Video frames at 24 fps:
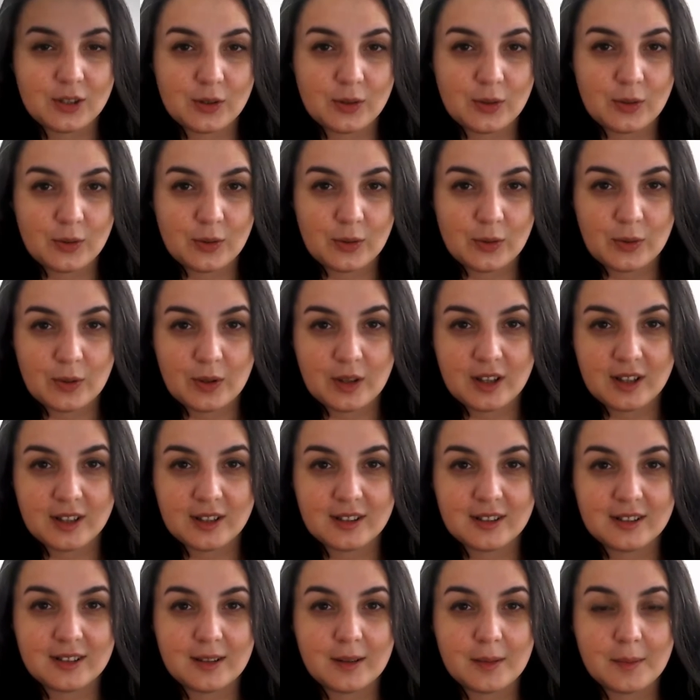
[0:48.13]
to
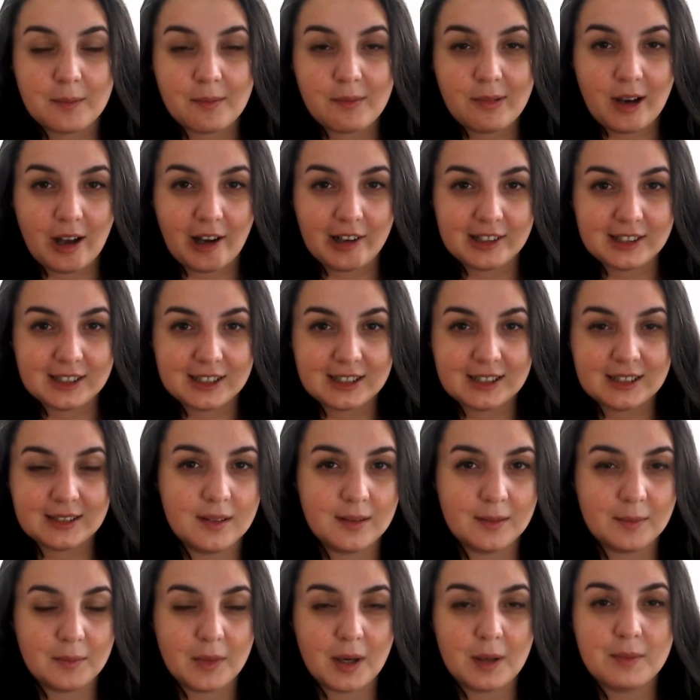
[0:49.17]
the plot.
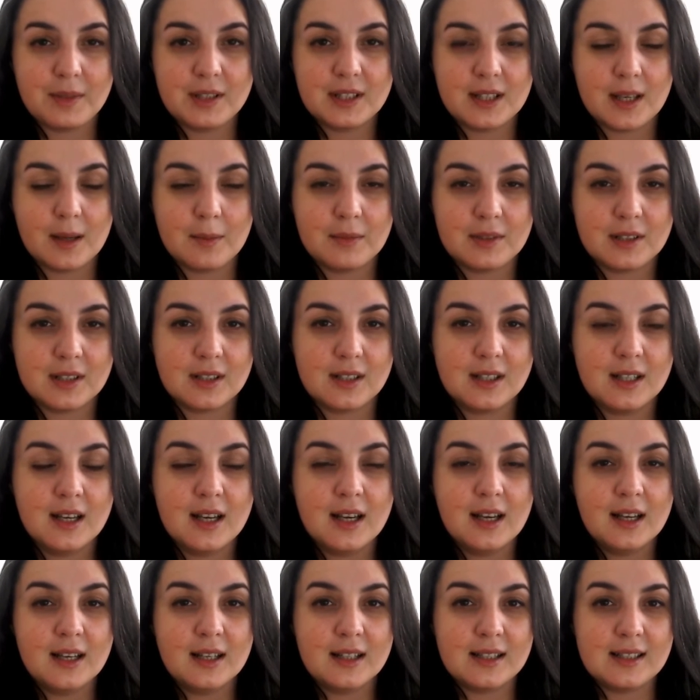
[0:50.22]
Bobby Sampson
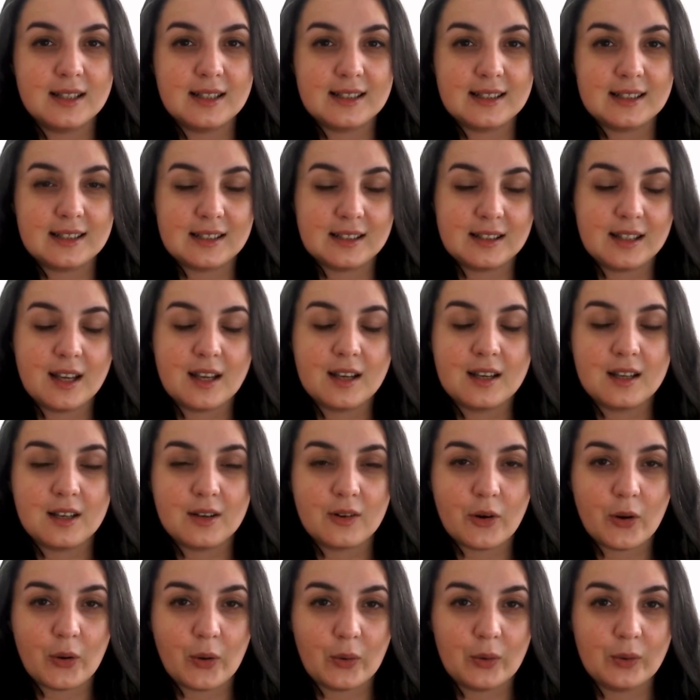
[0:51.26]
is a
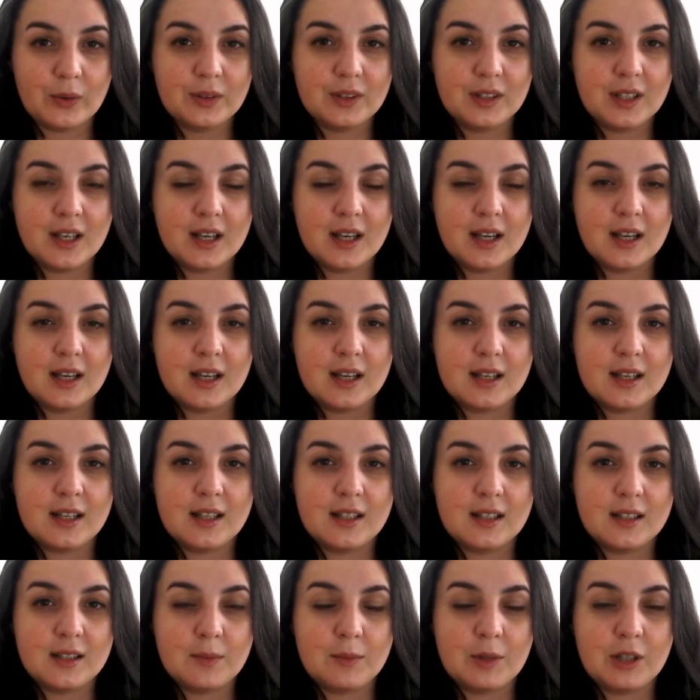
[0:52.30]
10-year-old.
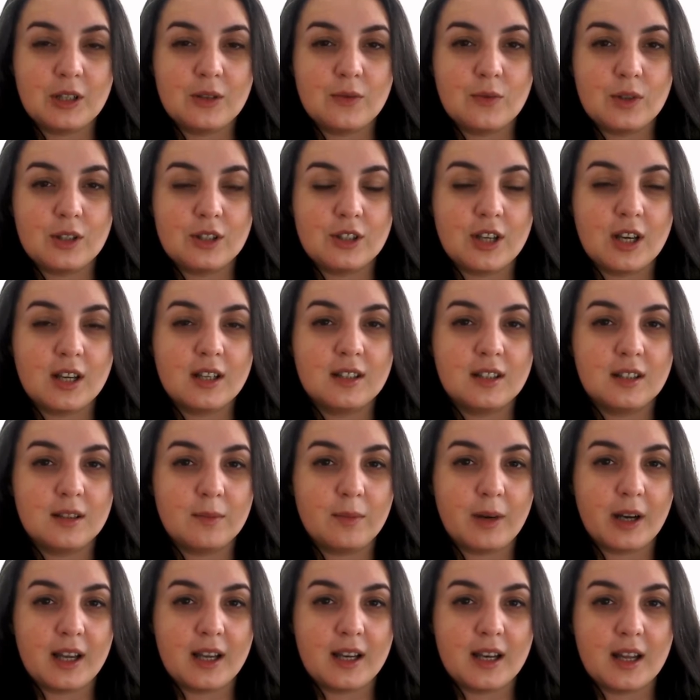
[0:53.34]
He's been rejected
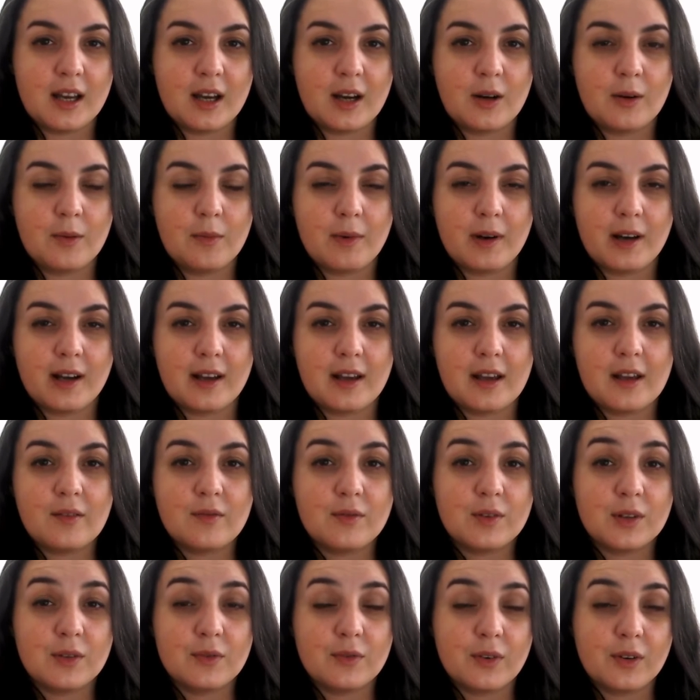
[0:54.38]
by now by
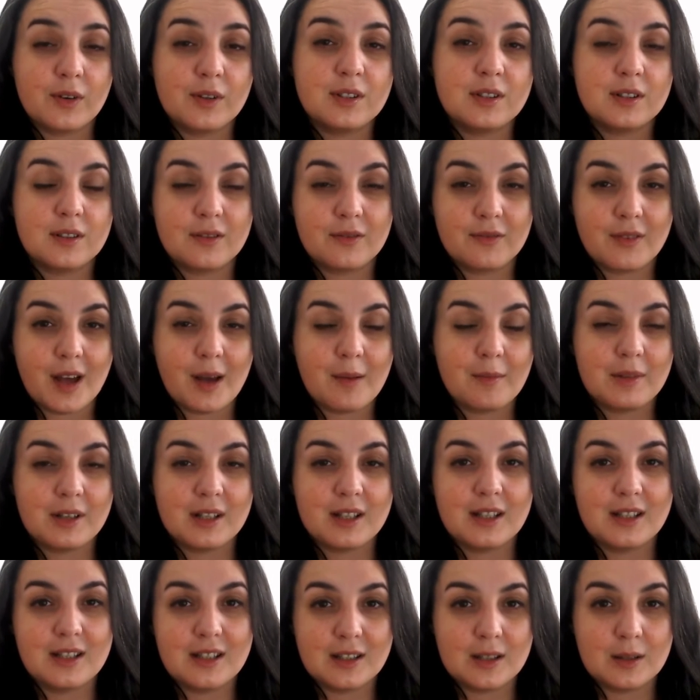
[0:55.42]
every foster
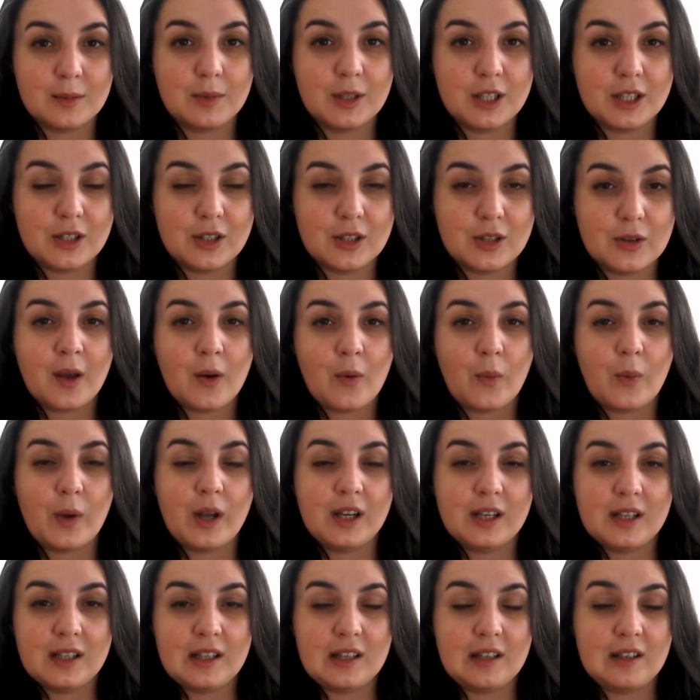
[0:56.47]
family he's been to.
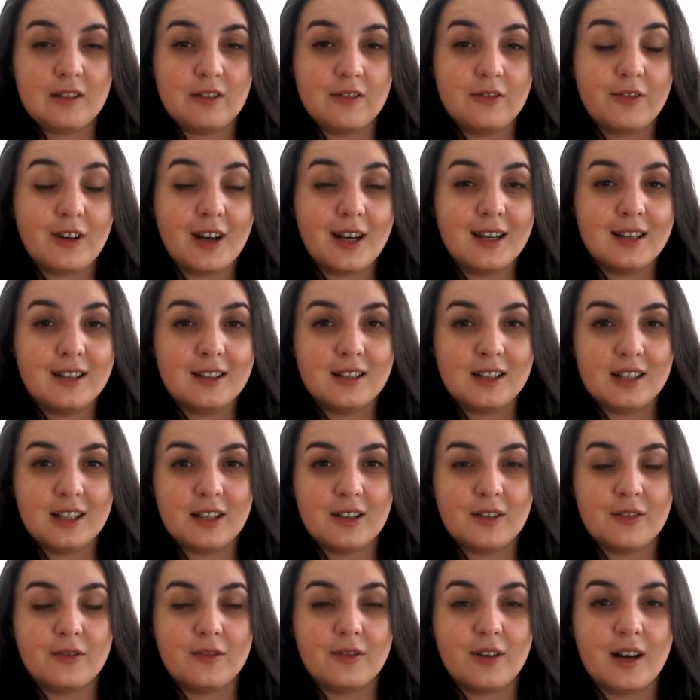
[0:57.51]
When he
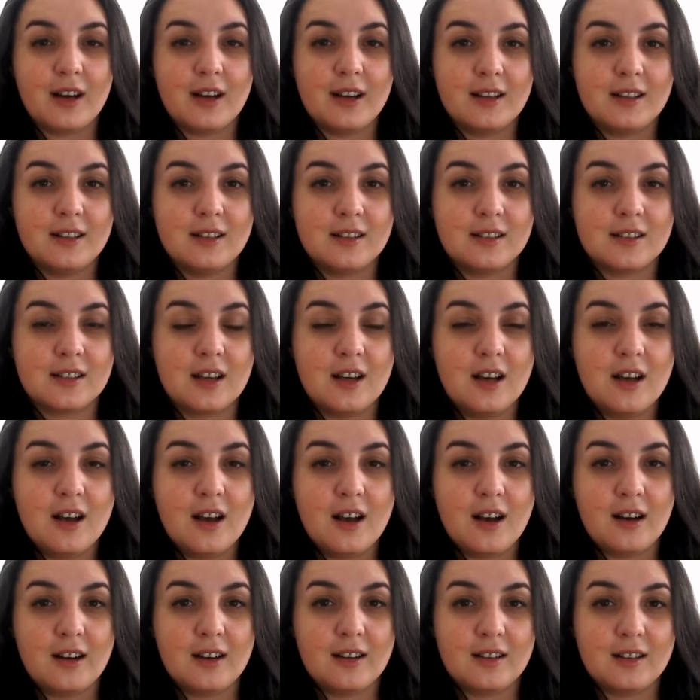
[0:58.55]
finally finds
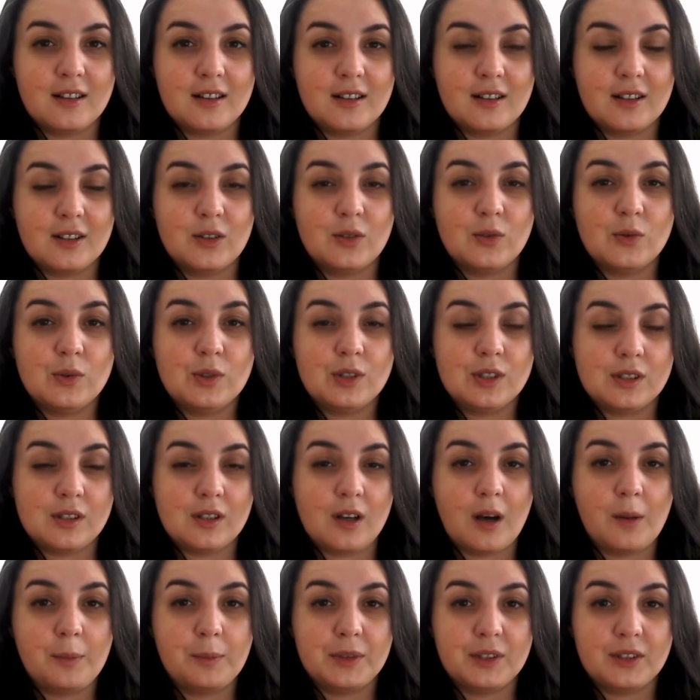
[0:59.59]
a good
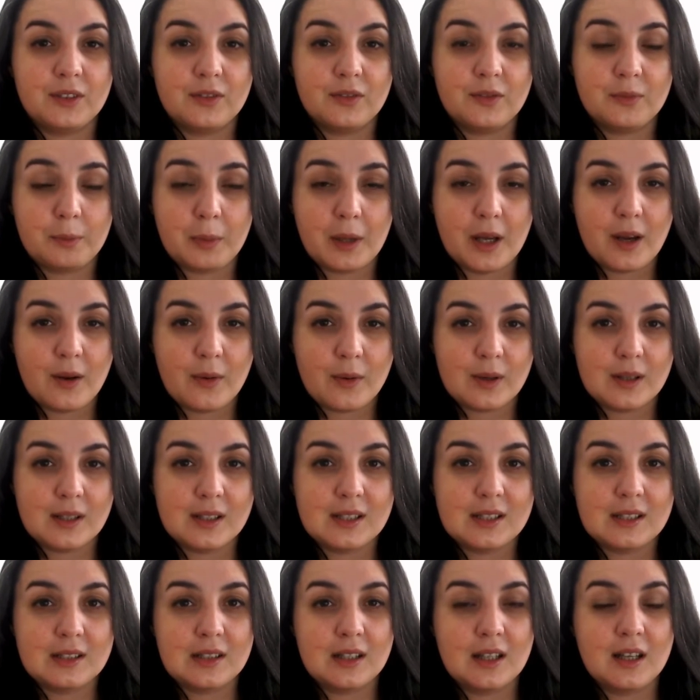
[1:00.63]
adoptive
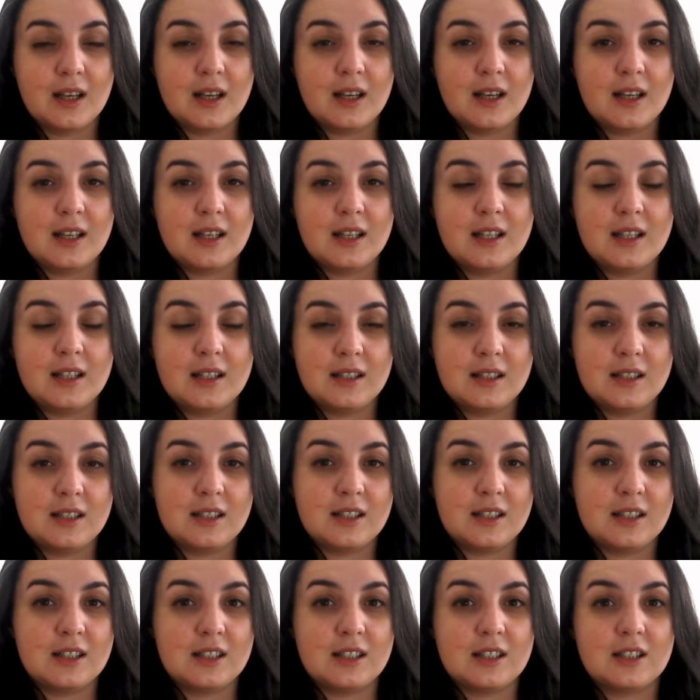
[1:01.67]
parent,
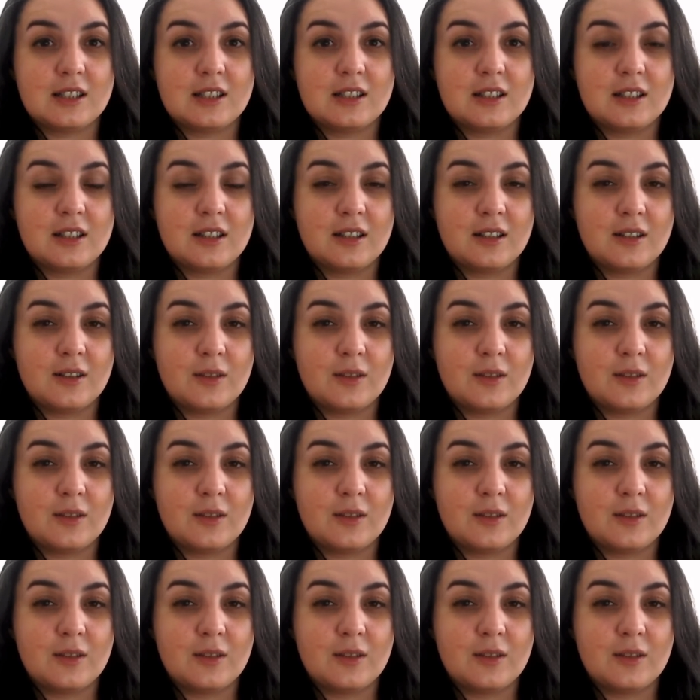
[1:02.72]
his